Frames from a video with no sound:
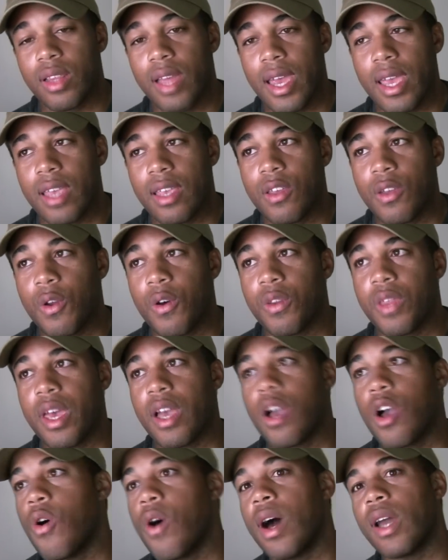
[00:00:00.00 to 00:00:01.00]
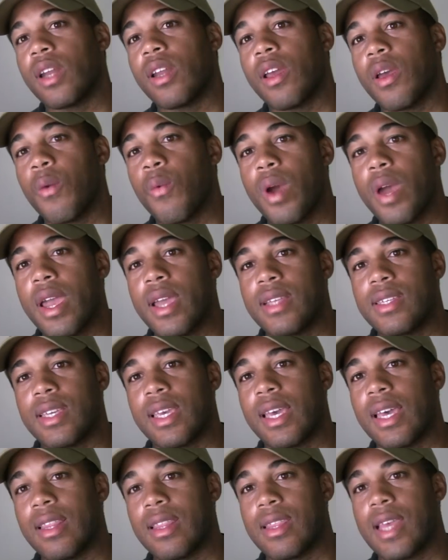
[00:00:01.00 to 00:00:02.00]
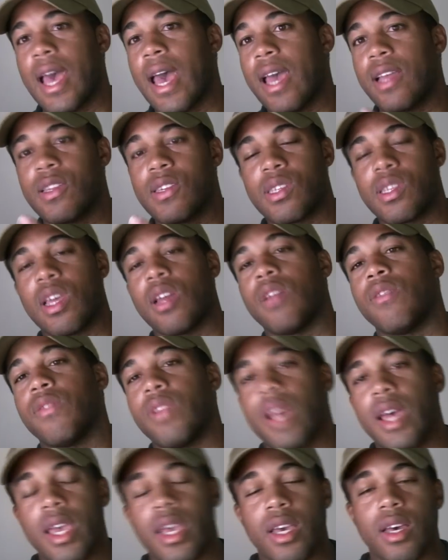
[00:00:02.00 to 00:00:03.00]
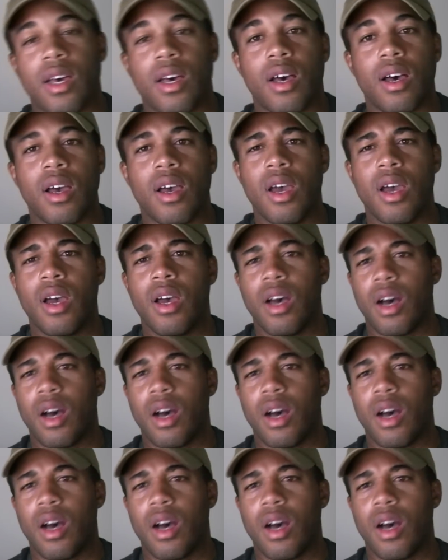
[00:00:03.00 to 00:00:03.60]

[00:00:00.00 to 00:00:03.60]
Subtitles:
Like, you know, they go out of their way to get that instead of like a